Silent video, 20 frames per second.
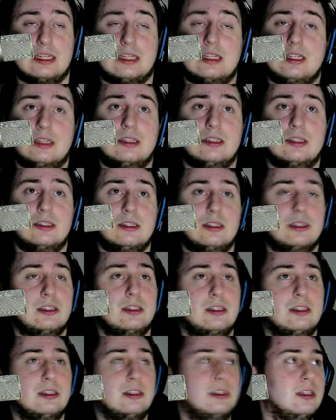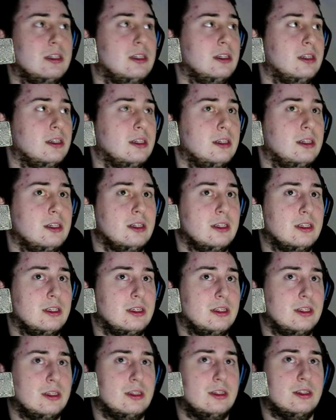
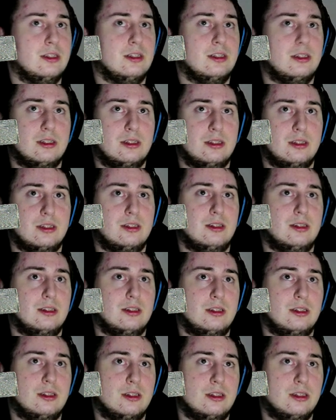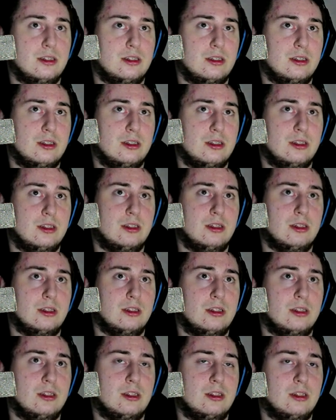
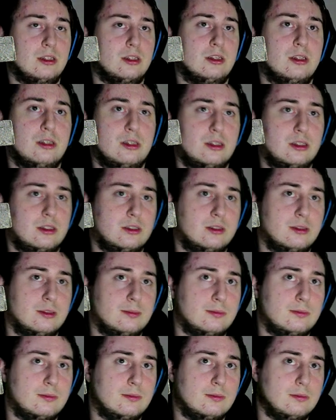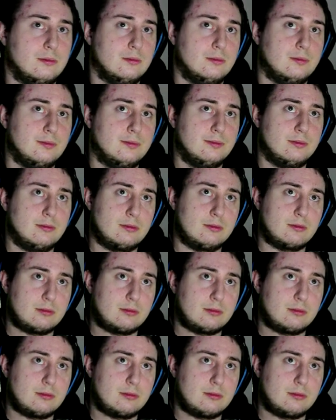Nobody speaks.